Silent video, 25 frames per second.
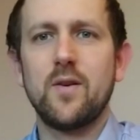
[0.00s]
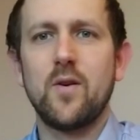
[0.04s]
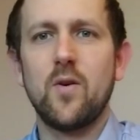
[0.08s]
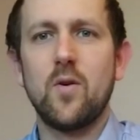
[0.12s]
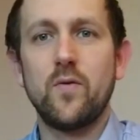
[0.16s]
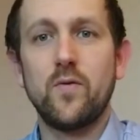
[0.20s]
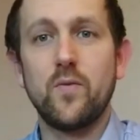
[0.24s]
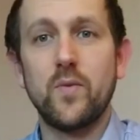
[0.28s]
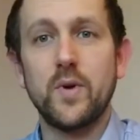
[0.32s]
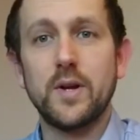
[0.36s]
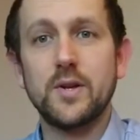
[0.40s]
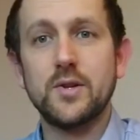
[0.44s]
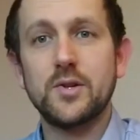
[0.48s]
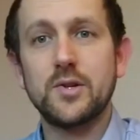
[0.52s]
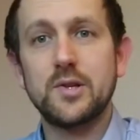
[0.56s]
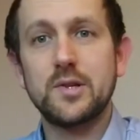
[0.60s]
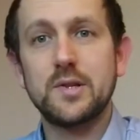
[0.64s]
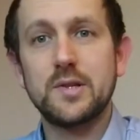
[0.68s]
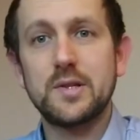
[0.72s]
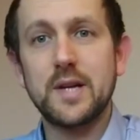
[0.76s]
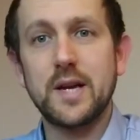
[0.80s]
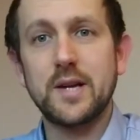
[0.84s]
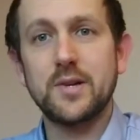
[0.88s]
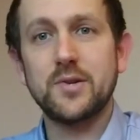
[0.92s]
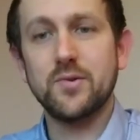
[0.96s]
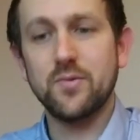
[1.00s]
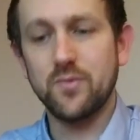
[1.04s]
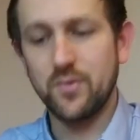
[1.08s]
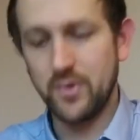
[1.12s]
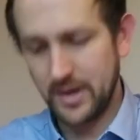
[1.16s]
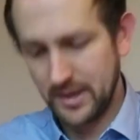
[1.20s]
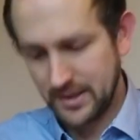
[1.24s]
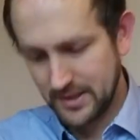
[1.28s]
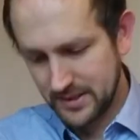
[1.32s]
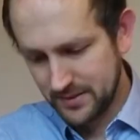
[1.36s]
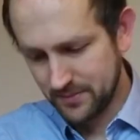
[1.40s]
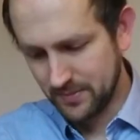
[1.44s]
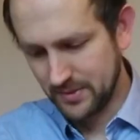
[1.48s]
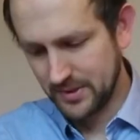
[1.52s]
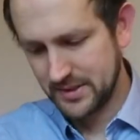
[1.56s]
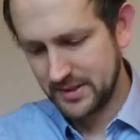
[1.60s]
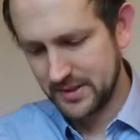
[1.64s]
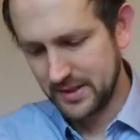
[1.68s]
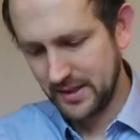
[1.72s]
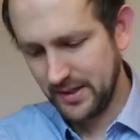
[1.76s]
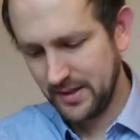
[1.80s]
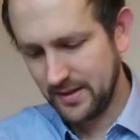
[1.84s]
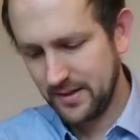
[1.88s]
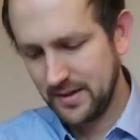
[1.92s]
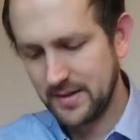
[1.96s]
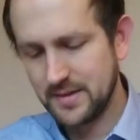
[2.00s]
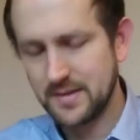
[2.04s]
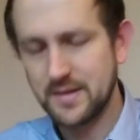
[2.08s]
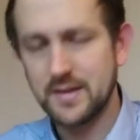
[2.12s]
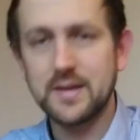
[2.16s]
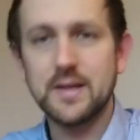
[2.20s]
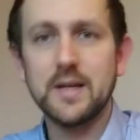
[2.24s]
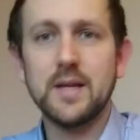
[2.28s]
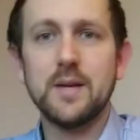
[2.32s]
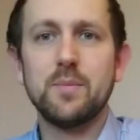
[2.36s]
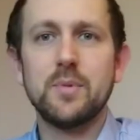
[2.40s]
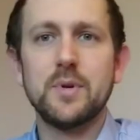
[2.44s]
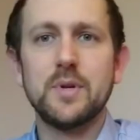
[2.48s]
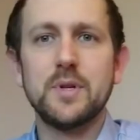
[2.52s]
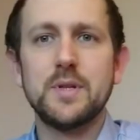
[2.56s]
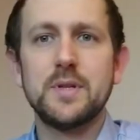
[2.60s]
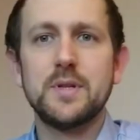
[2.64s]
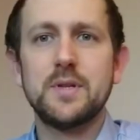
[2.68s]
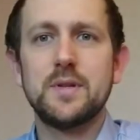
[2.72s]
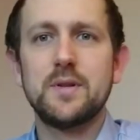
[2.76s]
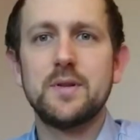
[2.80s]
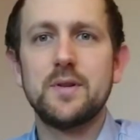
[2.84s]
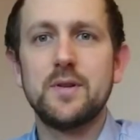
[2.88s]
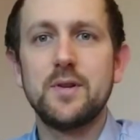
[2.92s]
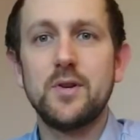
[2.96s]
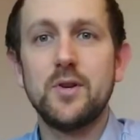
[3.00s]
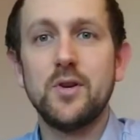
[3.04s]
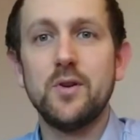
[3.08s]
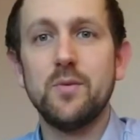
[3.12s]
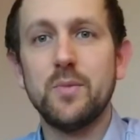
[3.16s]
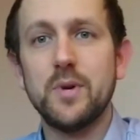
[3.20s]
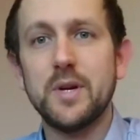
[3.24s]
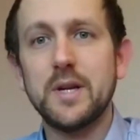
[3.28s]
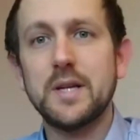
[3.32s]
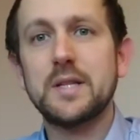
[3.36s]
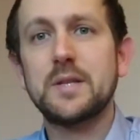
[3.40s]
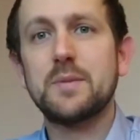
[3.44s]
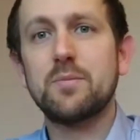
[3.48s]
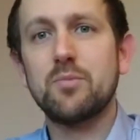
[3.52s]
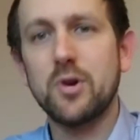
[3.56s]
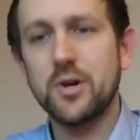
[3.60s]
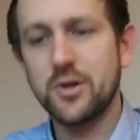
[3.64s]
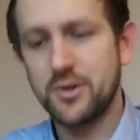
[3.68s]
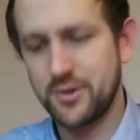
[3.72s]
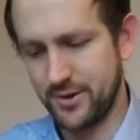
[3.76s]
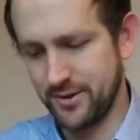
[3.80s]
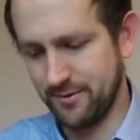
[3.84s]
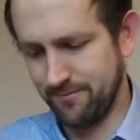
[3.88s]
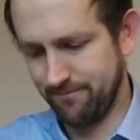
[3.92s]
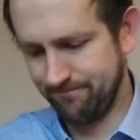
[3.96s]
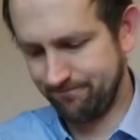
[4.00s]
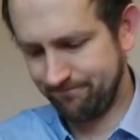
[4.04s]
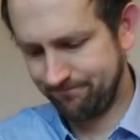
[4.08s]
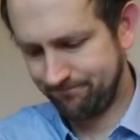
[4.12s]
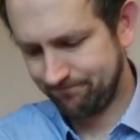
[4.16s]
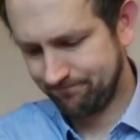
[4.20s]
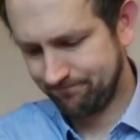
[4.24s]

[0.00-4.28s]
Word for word: of which sexual intimacy is the deepest human expression.